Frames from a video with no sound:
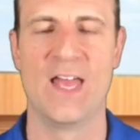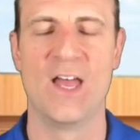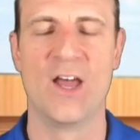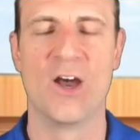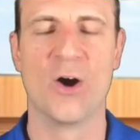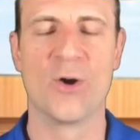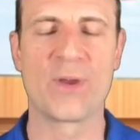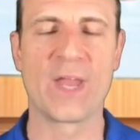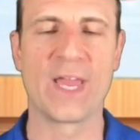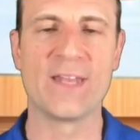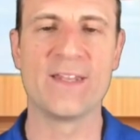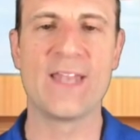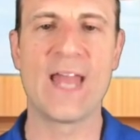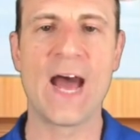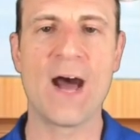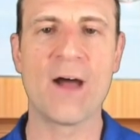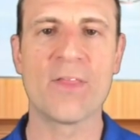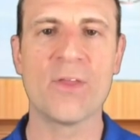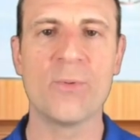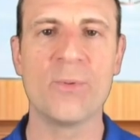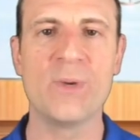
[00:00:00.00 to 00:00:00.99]
Okay,
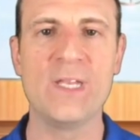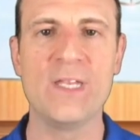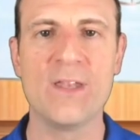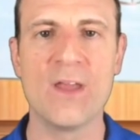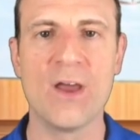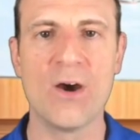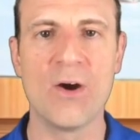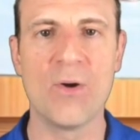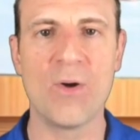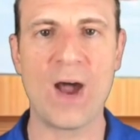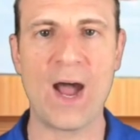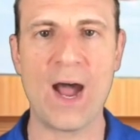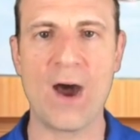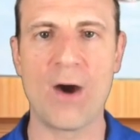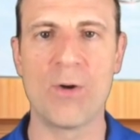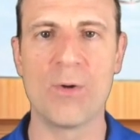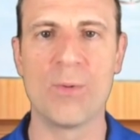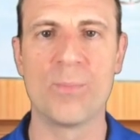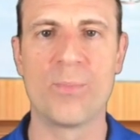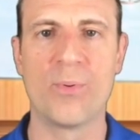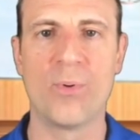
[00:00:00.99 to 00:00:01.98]
now that we know how
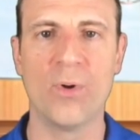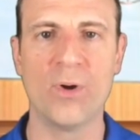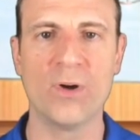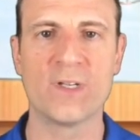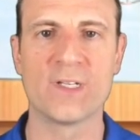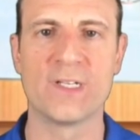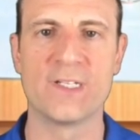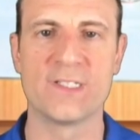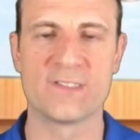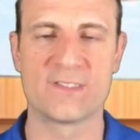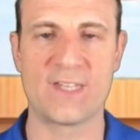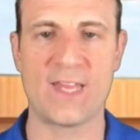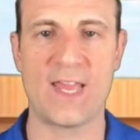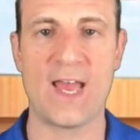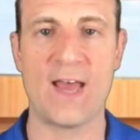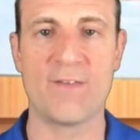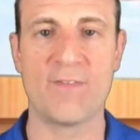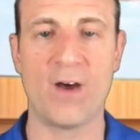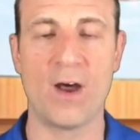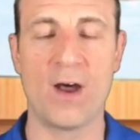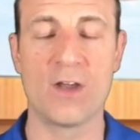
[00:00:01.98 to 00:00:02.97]
important it is to
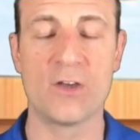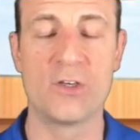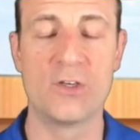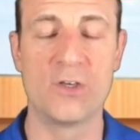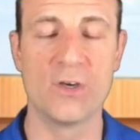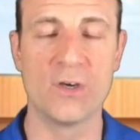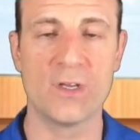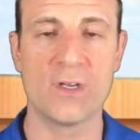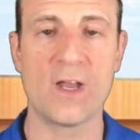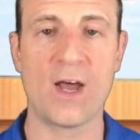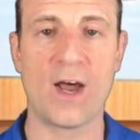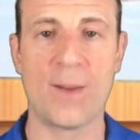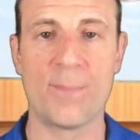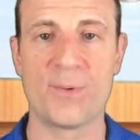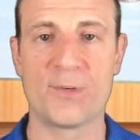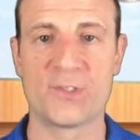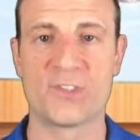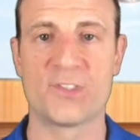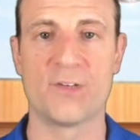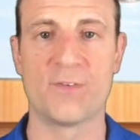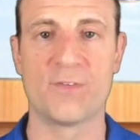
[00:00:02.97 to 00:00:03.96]
have good upper
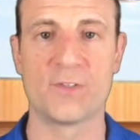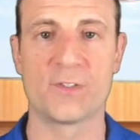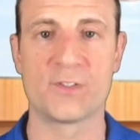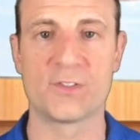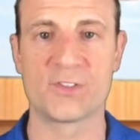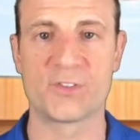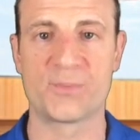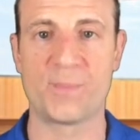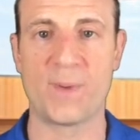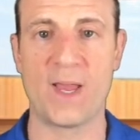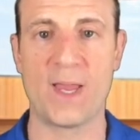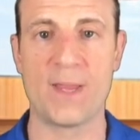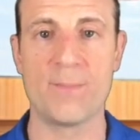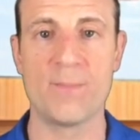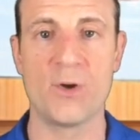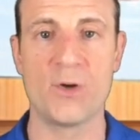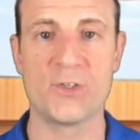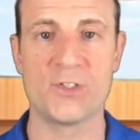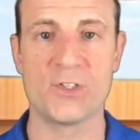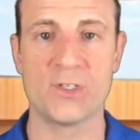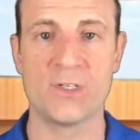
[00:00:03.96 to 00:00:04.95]
cervical spine
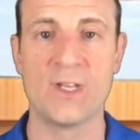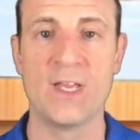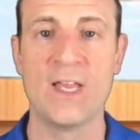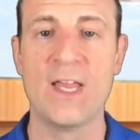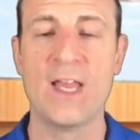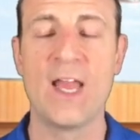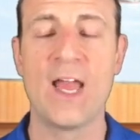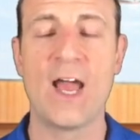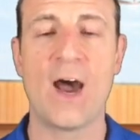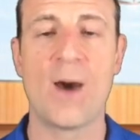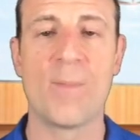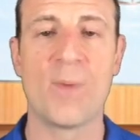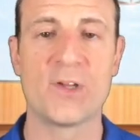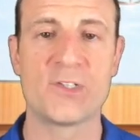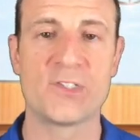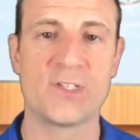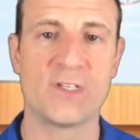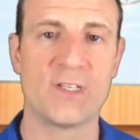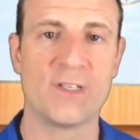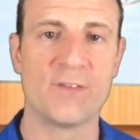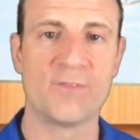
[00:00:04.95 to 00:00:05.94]
motion, how much
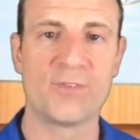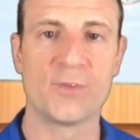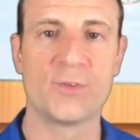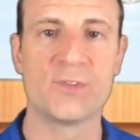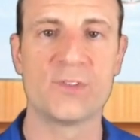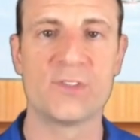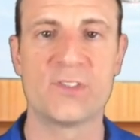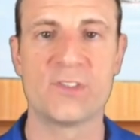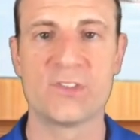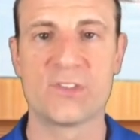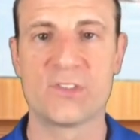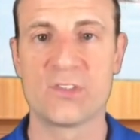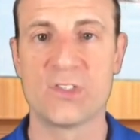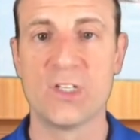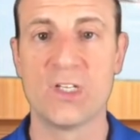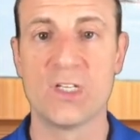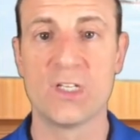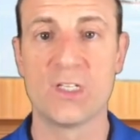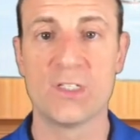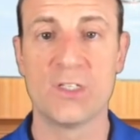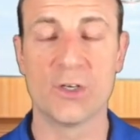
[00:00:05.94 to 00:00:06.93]
it influences
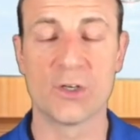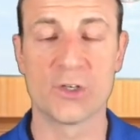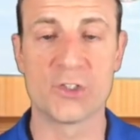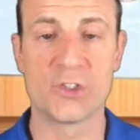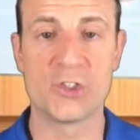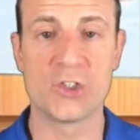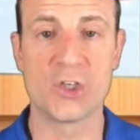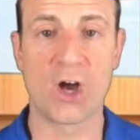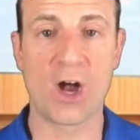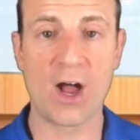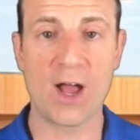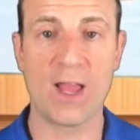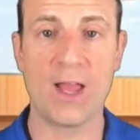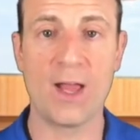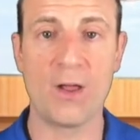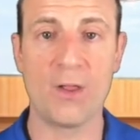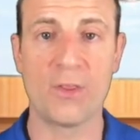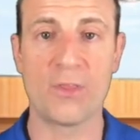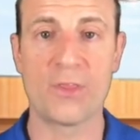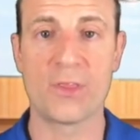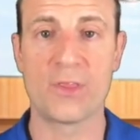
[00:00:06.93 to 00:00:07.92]
your jaw
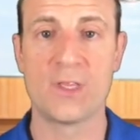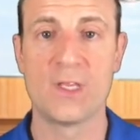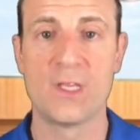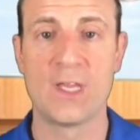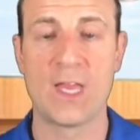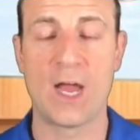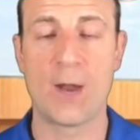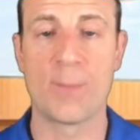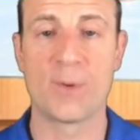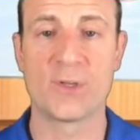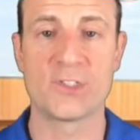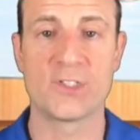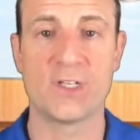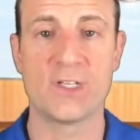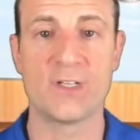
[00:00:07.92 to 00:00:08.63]
health, how much it